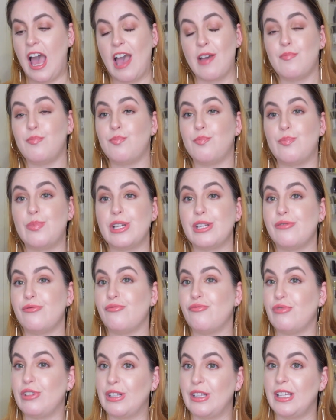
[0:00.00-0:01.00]
I've
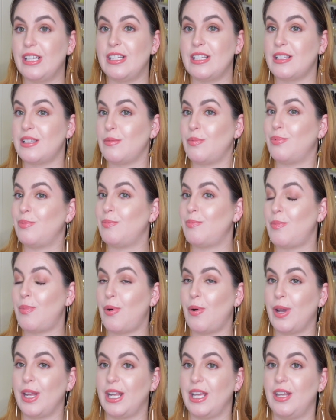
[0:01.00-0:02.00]
been really
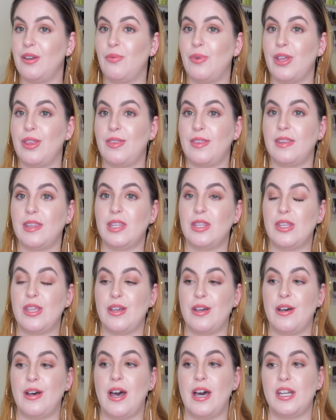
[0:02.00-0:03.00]
disappointed with
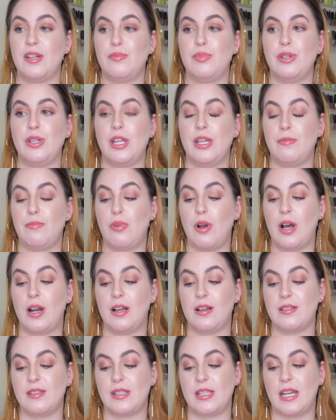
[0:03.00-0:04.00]
the Hudson Beauty
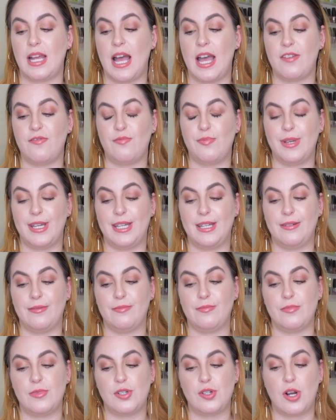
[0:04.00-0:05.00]
products that I've been
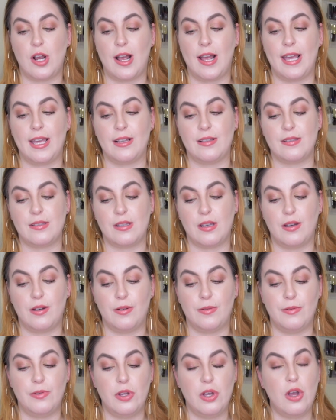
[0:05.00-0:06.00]
trying,
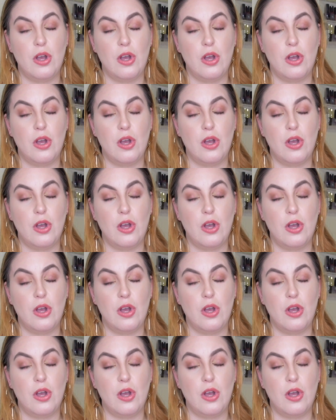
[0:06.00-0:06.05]
so